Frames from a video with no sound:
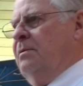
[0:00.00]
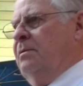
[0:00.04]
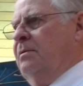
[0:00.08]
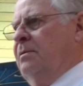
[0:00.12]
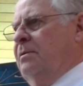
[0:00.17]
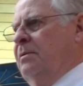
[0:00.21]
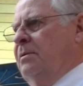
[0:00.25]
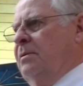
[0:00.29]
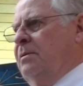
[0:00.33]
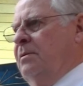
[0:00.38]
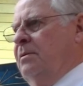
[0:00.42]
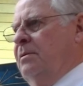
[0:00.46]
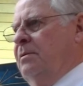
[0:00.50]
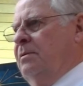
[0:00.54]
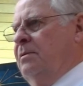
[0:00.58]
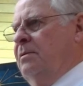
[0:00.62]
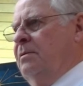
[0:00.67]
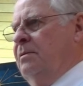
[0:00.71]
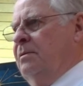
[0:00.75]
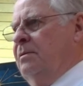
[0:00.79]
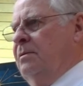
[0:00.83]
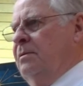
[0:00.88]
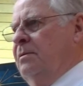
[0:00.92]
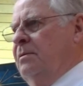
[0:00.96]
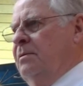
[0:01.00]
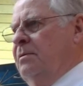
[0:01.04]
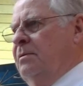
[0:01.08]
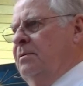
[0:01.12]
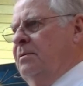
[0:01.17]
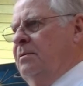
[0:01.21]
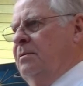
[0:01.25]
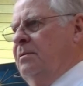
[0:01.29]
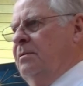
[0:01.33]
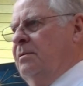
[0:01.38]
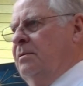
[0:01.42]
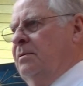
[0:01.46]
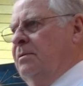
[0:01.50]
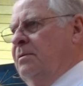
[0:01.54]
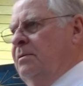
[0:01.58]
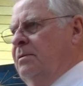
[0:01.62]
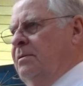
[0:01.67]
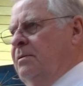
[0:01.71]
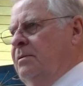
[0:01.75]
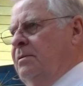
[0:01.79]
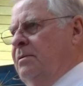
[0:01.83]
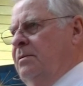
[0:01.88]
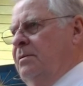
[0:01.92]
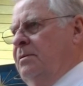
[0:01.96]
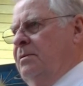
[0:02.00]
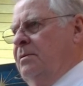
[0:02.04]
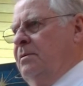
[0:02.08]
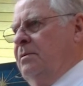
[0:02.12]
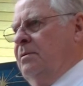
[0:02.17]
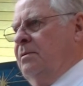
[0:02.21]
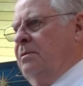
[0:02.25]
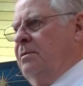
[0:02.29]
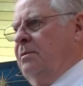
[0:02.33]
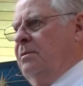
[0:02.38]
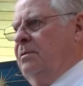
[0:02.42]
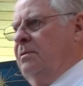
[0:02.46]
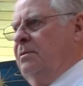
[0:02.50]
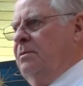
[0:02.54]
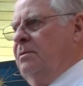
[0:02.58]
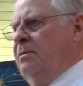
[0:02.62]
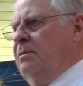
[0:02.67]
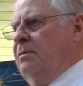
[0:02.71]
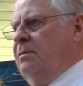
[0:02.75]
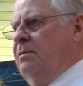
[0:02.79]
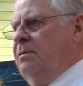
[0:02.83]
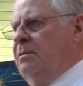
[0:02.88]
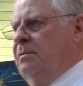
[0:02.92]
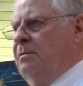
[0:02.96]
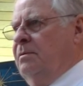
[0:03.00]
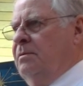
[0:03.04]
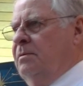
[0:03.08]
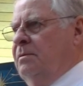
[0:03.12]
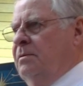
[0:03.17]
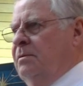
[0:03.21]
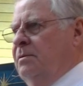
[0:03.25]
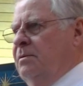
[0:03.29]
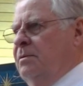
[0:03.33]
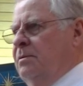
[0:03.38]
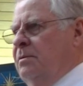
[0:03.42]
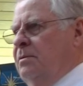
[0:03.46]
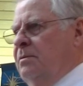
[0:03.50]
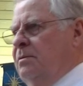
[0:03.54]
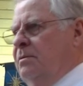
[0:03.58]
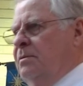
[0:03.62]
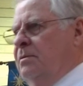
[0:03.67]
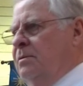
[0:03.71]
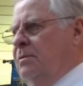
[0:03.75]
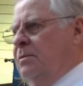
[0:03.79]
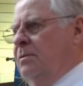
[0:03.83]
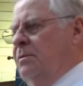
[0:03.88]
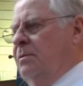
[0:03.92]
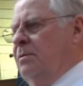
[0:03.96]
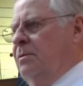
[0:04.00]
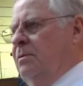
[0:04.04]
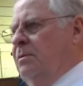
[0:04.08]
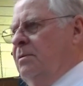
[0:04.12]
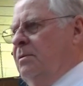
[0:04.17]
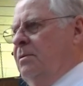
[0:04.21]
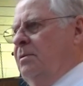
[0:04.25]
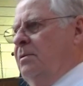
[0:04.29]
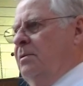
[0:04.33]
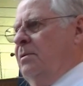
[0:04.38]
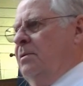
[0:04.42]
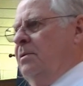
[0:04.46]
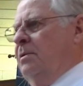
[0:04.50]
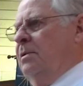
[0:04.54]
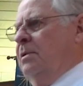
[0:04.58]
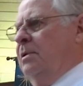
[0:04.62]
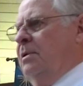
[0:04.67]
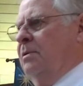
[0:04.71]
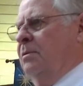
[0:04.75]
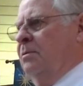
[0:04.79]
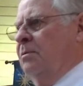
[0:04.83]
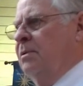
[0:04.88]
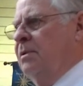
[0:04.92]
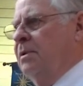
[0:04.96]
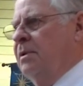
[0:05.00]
(no one is talking)